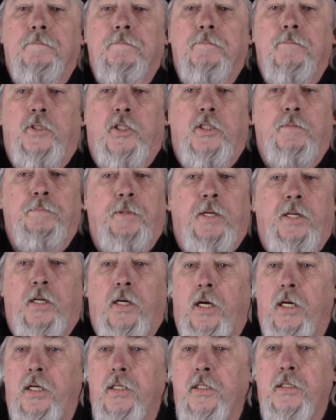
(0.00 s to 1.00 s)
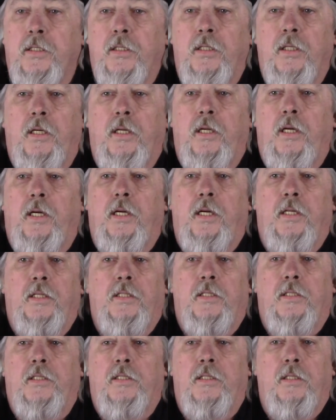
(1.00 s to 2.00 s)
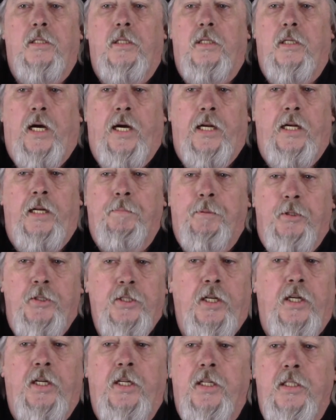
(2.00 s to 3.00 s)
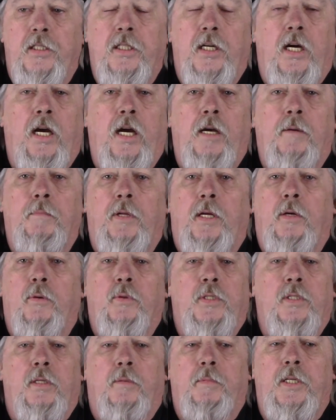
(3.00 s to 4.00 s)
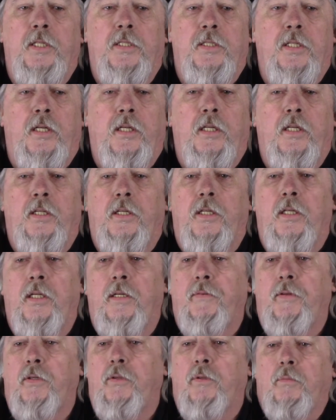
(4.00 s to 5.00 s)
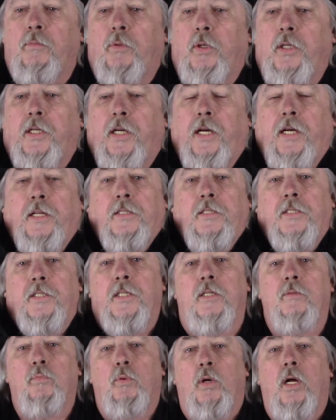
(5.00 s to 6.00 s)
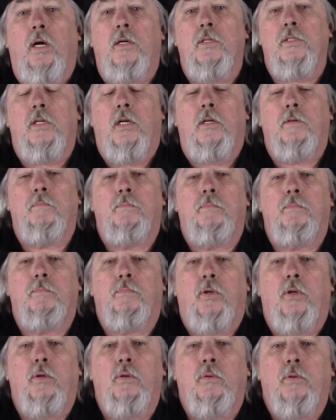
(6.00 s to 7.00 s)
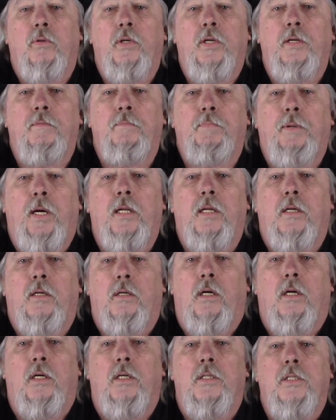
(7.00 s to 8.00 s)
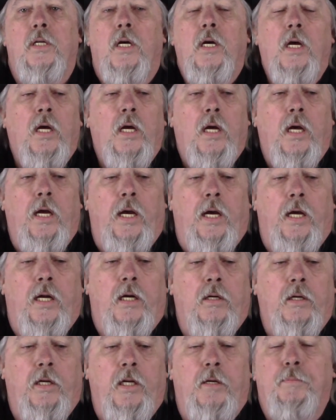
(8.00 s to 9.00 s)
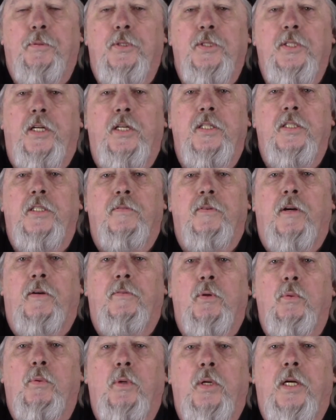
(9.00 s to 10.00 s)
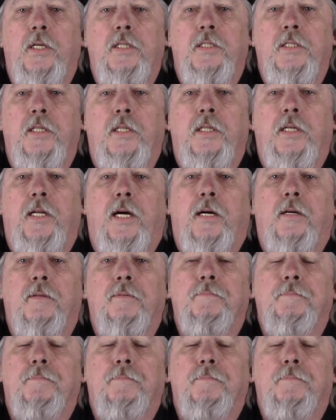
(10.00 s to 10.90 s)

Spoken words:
Just because it's 90% of the time, it was somebody sitting in their living room one day and said, well, I'll start brokering pilot cars, and I'll get a percentage of every one I send out.